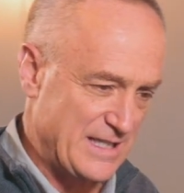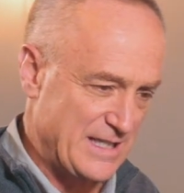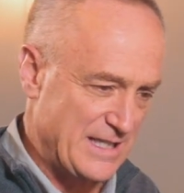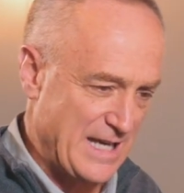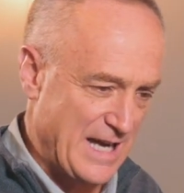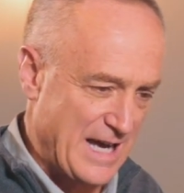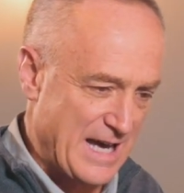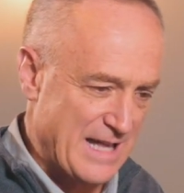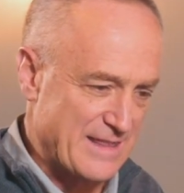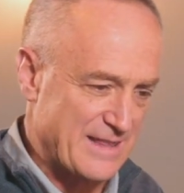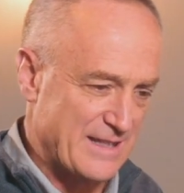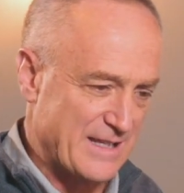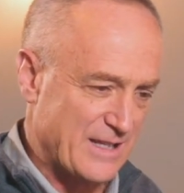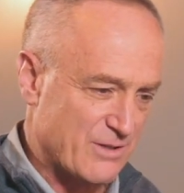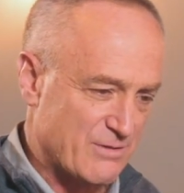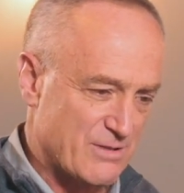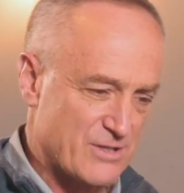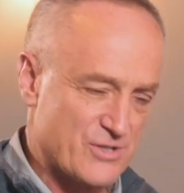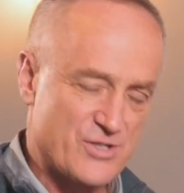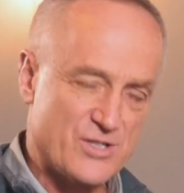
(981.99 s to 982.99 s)

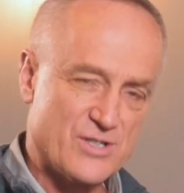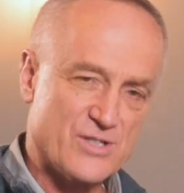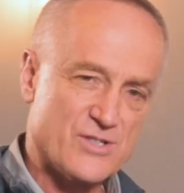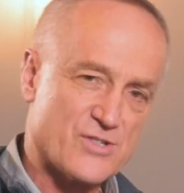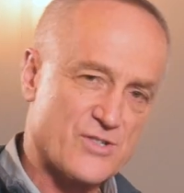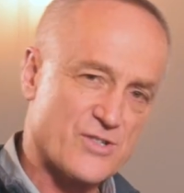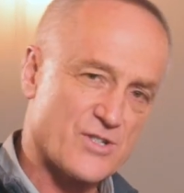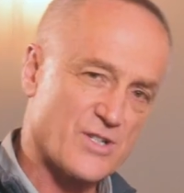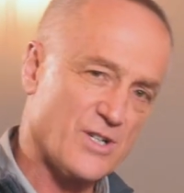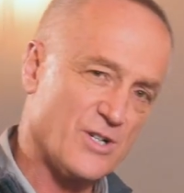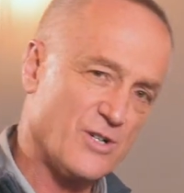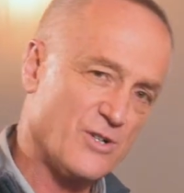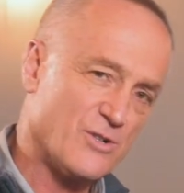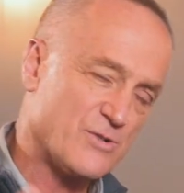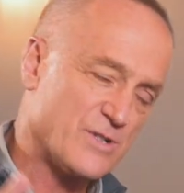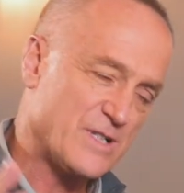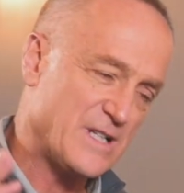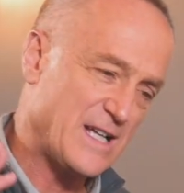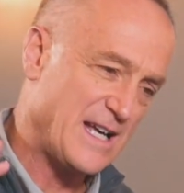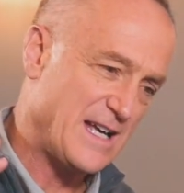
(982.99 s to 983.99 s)
Catholic Christians
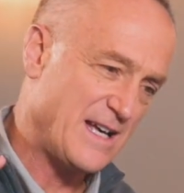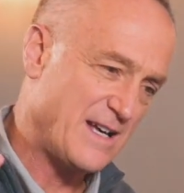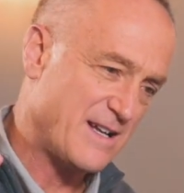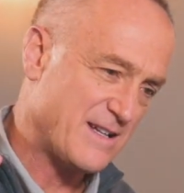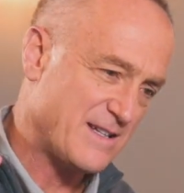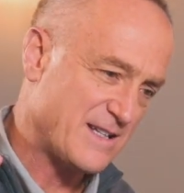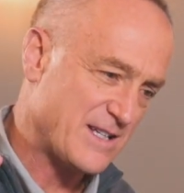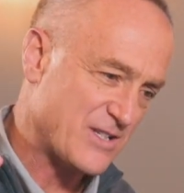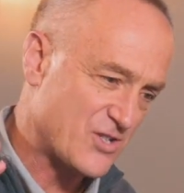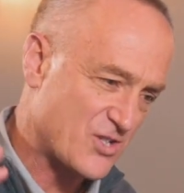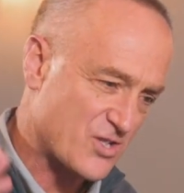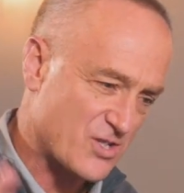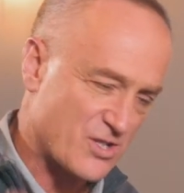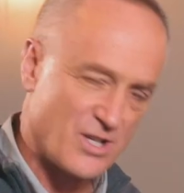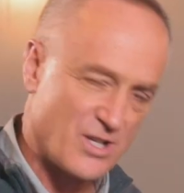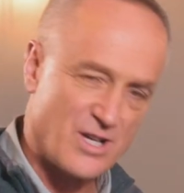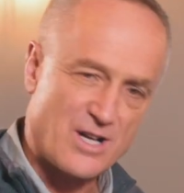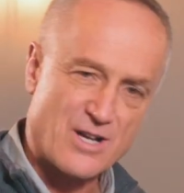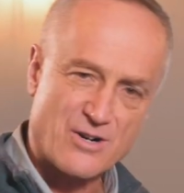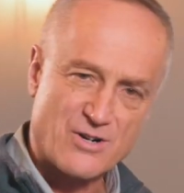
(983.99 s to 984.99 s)
go down and they
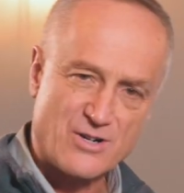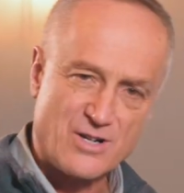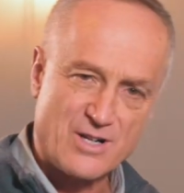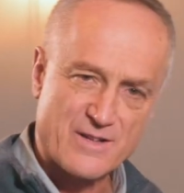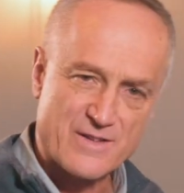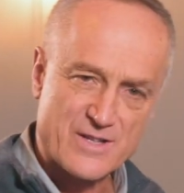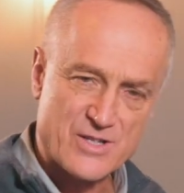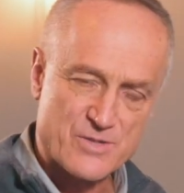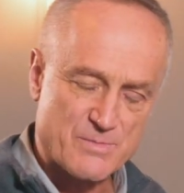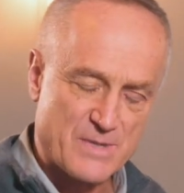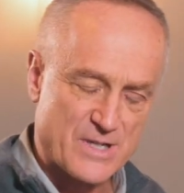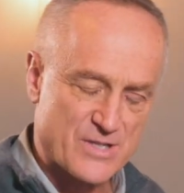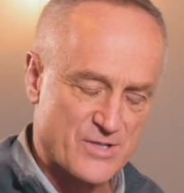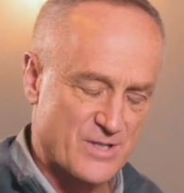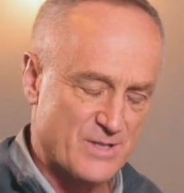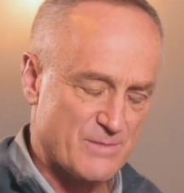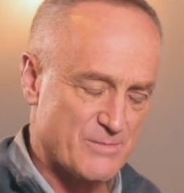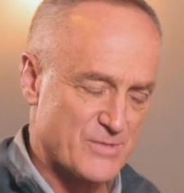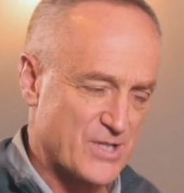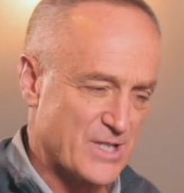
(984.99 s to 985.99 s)
slaughter all these
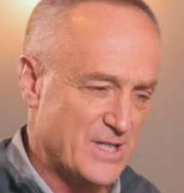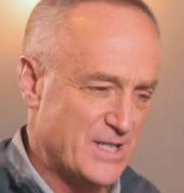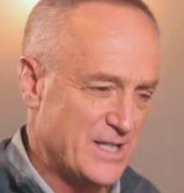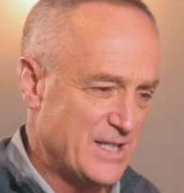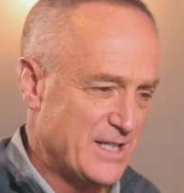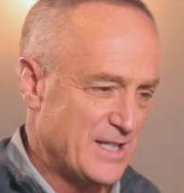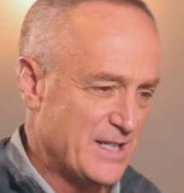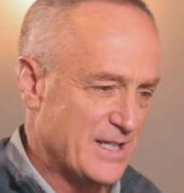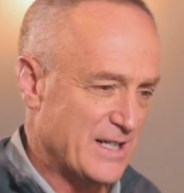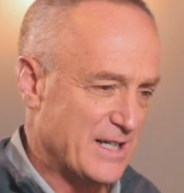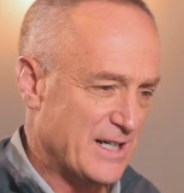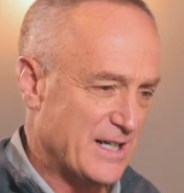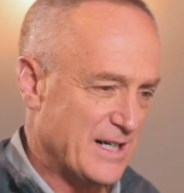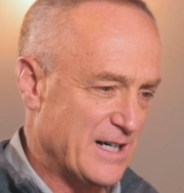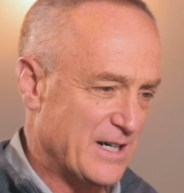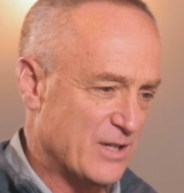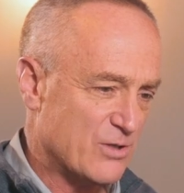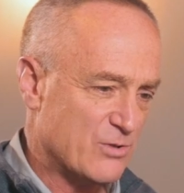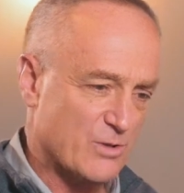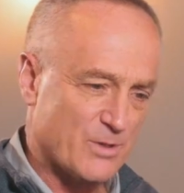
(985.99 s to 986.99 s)
Muslims
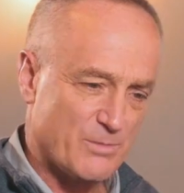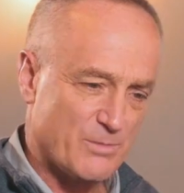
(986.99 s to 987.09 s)
who are